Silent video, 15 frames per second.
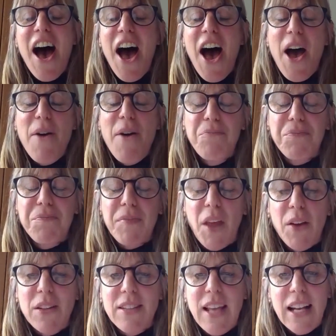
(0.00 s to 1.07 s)

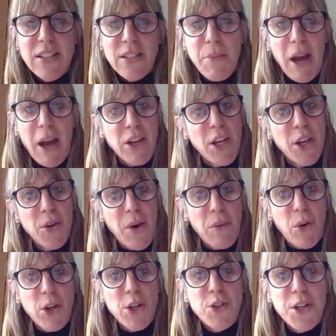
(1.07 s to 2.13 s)
tell us about you and
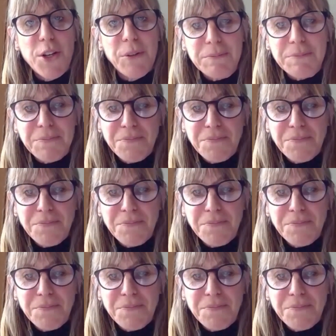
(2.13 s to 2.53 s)
what you do.